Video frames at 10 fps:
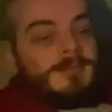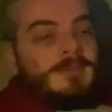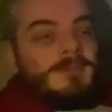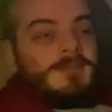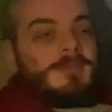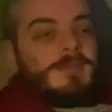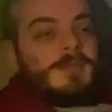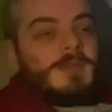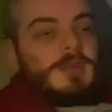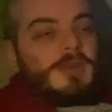I
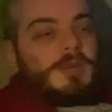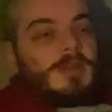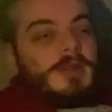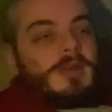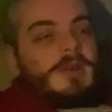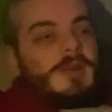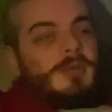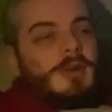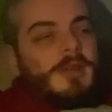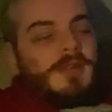don't know what they are. I, I
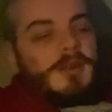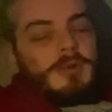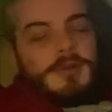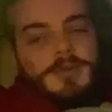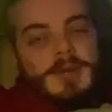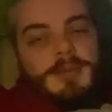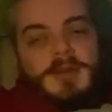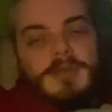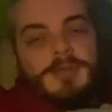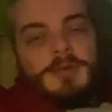want to say the word
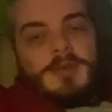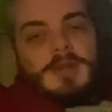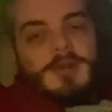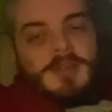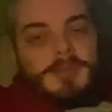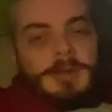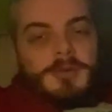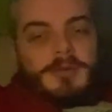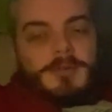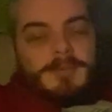sweatpants, but I know that's
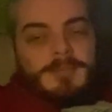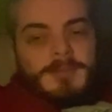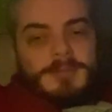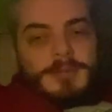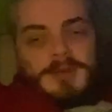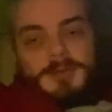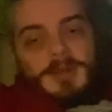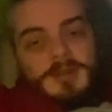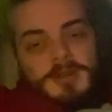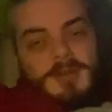American. But that's what
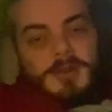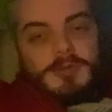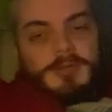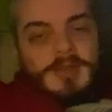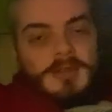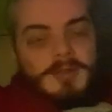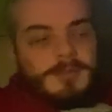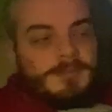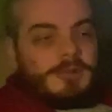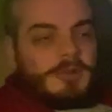they are. Those grey sort of
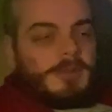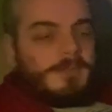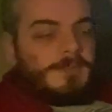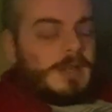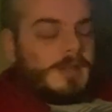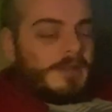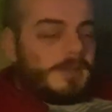jogger things.